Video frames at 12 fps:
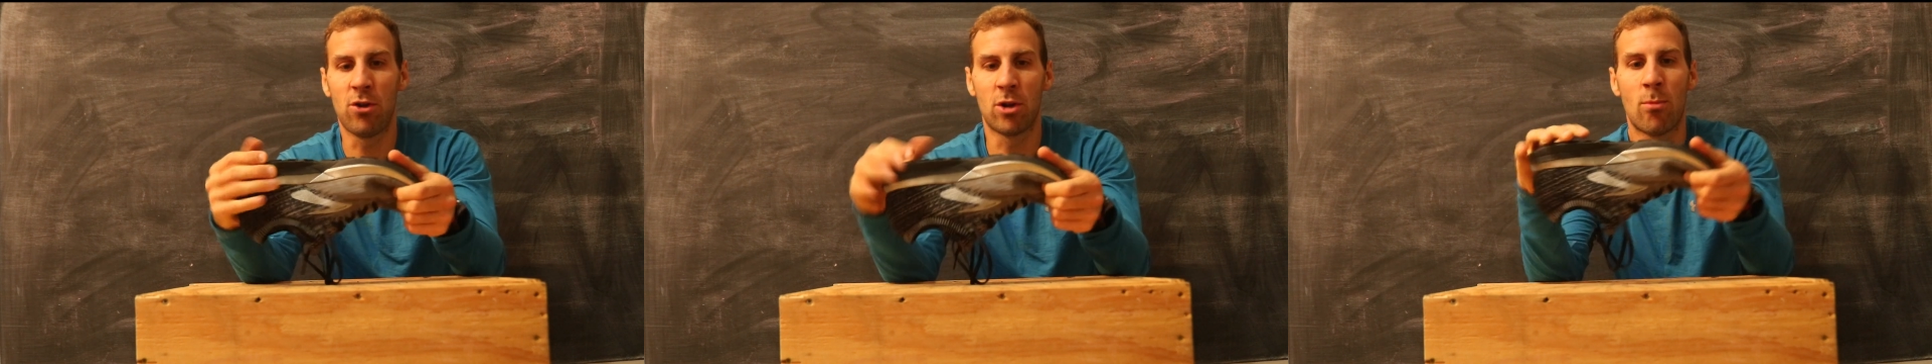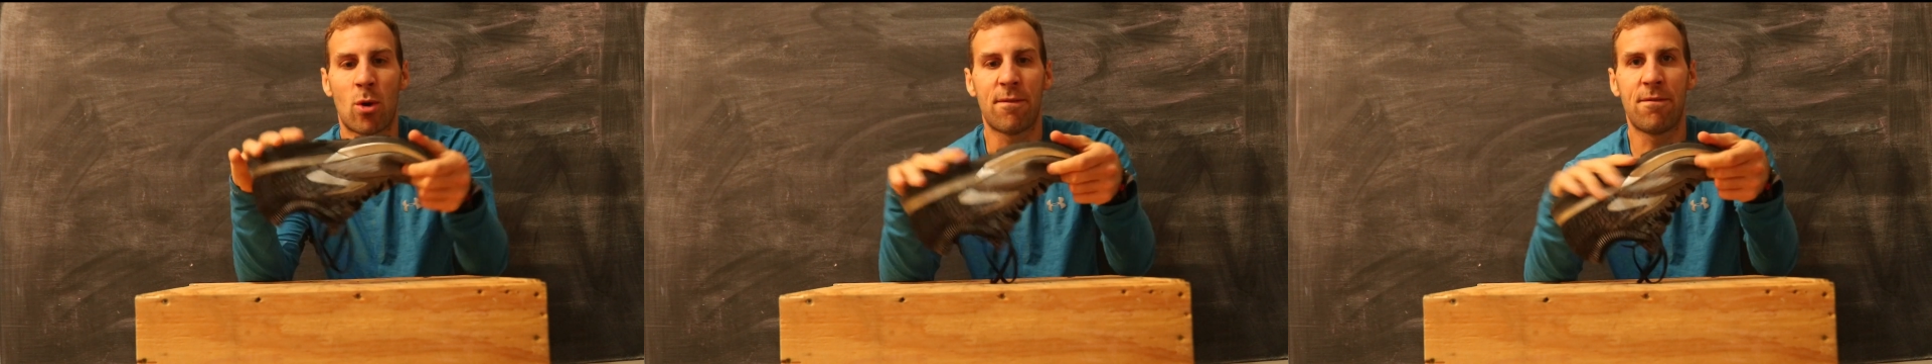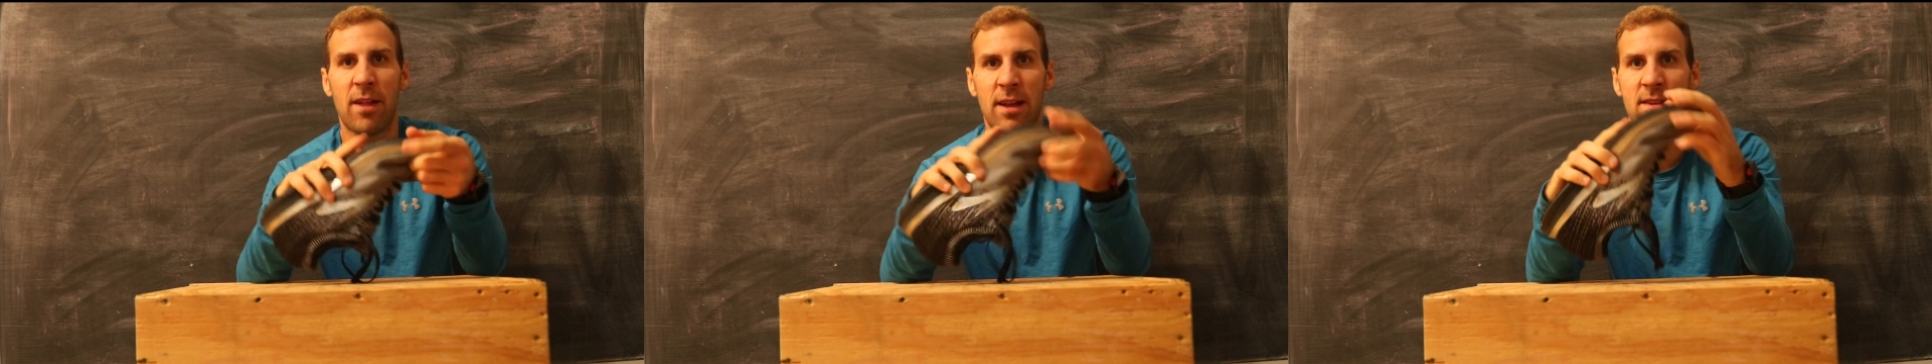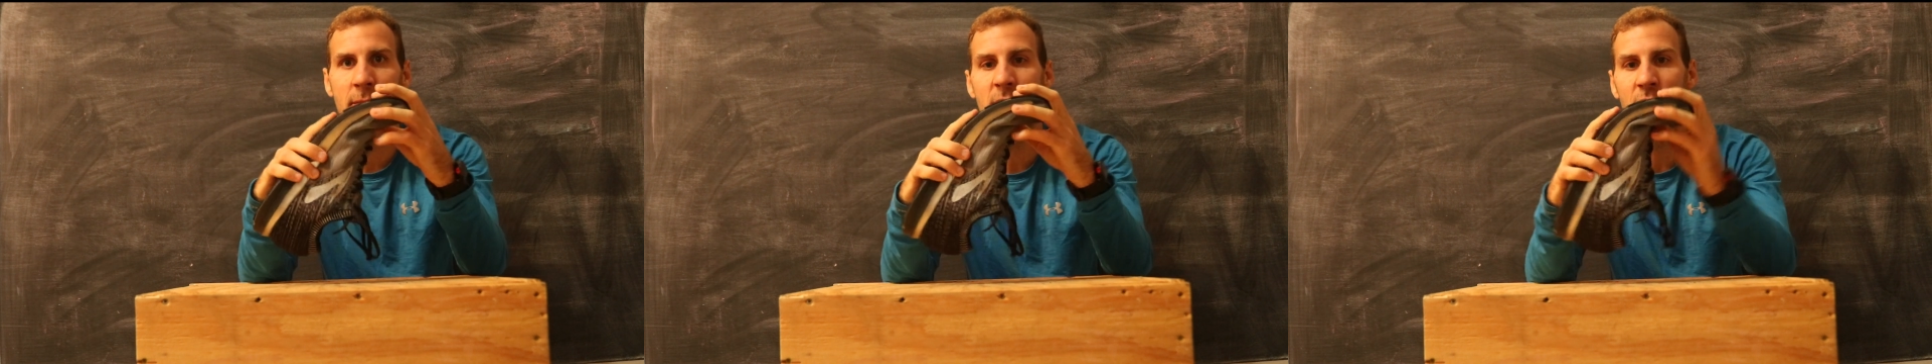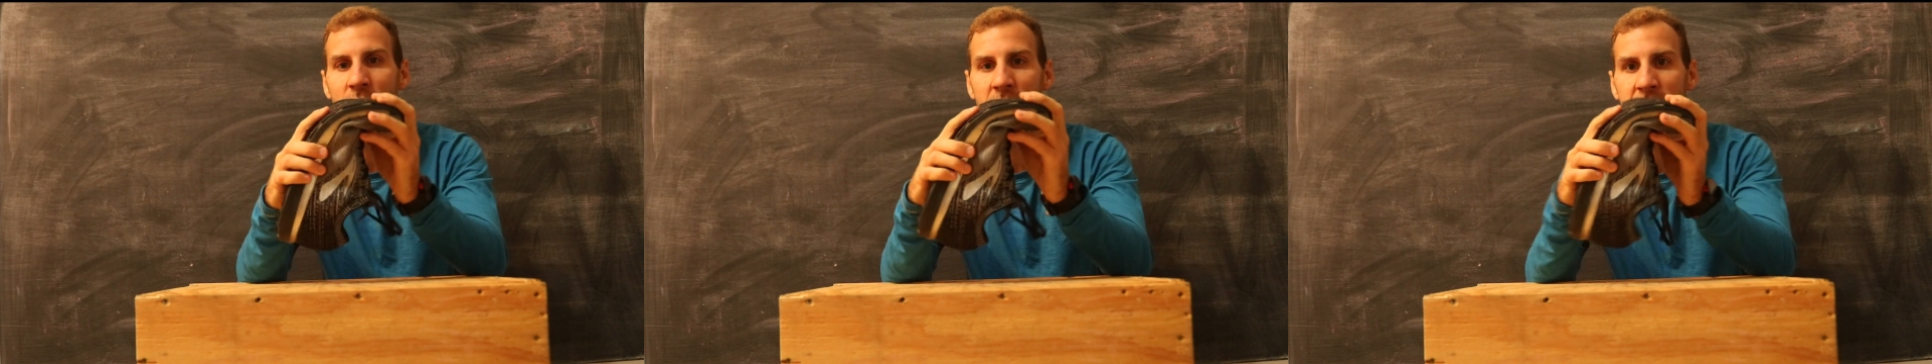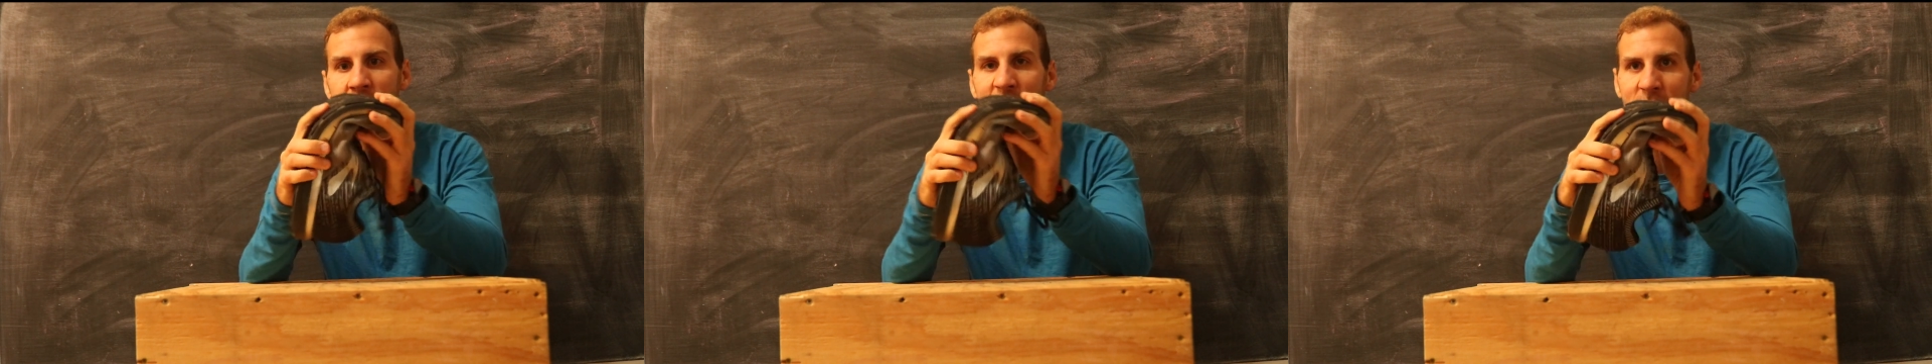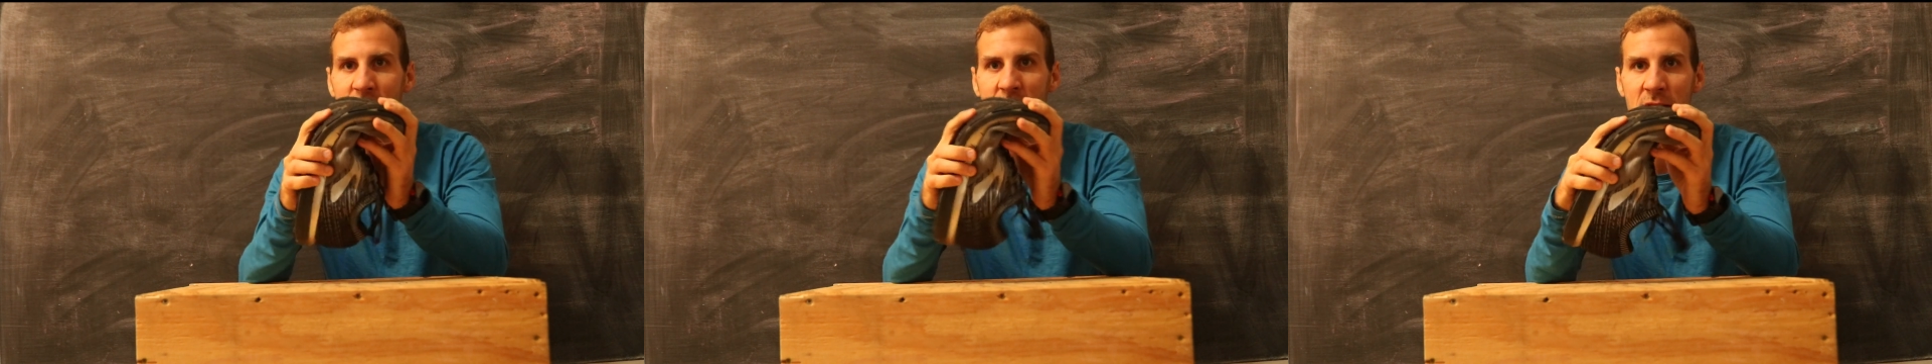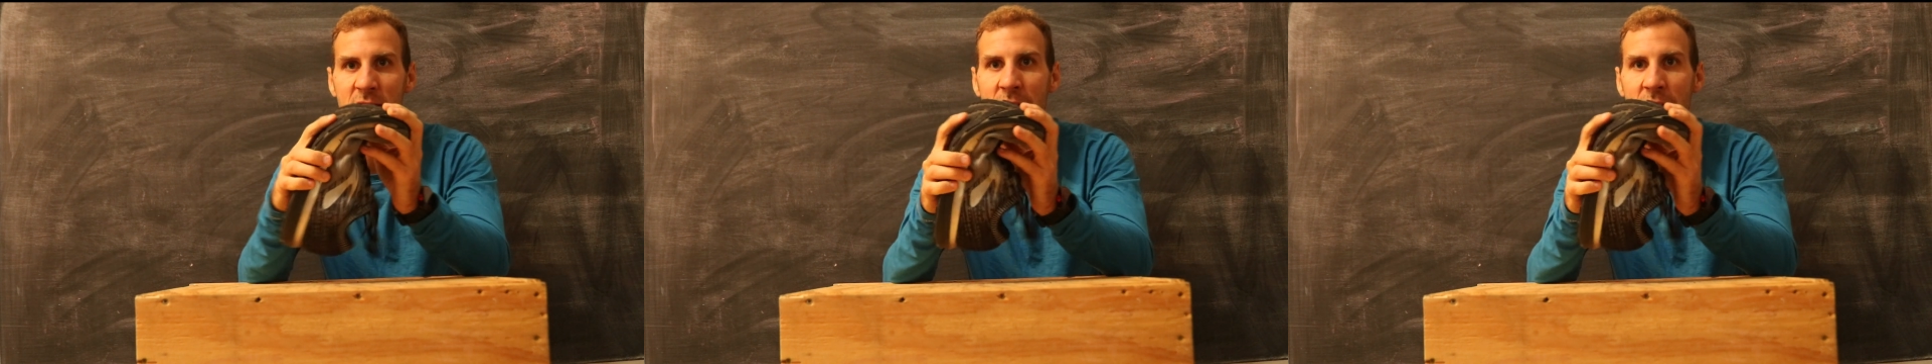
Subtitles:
a little more flexibility kind of in this